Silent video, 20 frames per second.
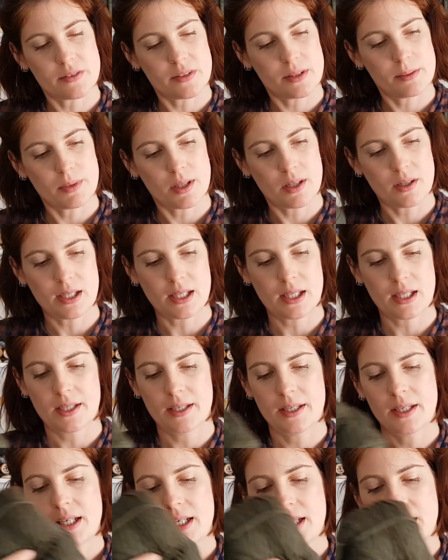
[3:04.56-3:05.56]
of the
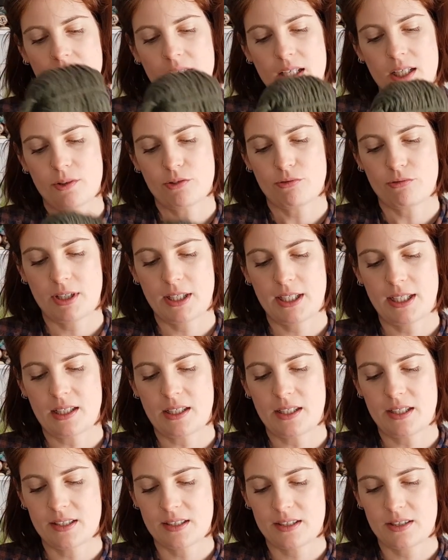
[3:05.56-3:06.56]
mohair, and I would really
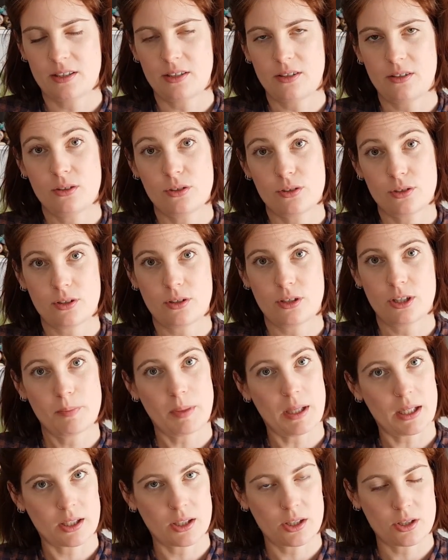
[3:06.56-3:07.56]
like to do the
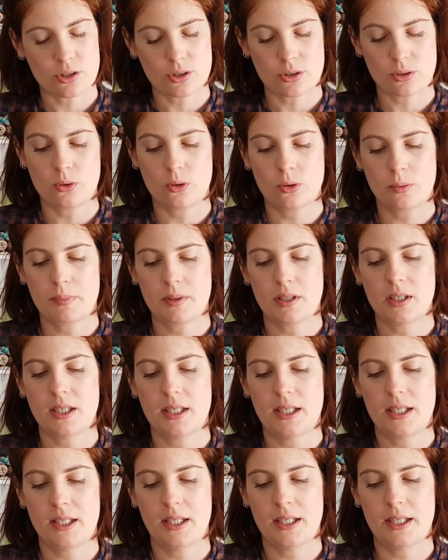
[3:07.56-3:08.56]
Bakker Shawl
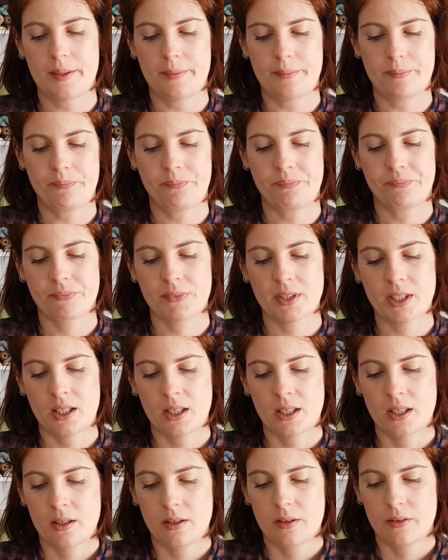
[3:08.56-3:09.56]
by
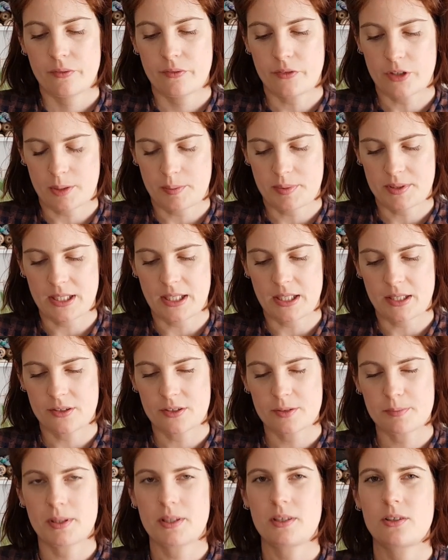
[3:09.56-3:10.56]
Fibre
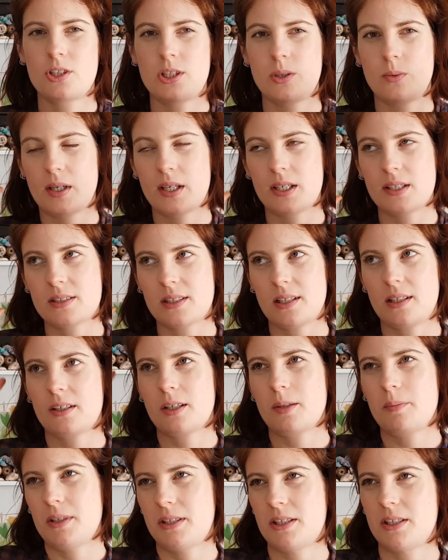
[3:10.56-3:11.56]
because she wears it like
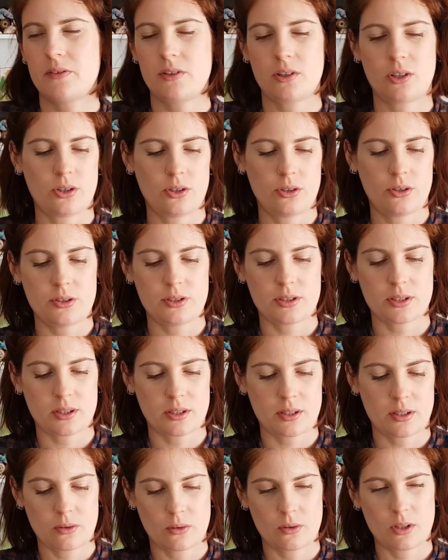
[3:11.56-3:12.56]
a bit of a hood, and
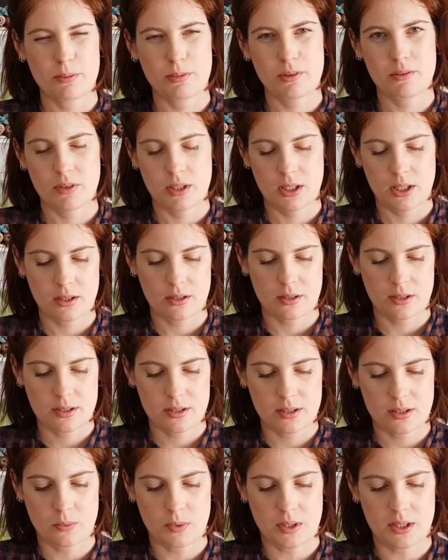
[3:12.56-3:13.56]
I thought that'd be really
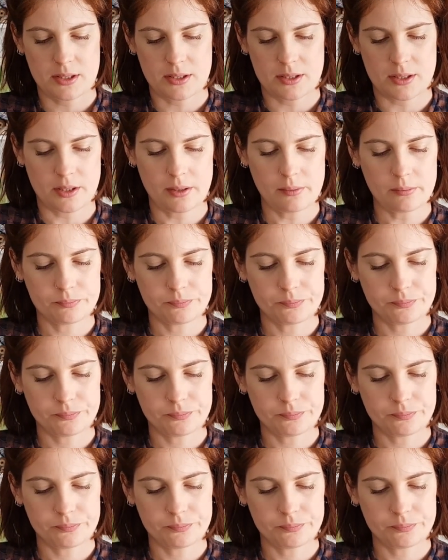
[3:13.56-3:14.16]
nice in the winter.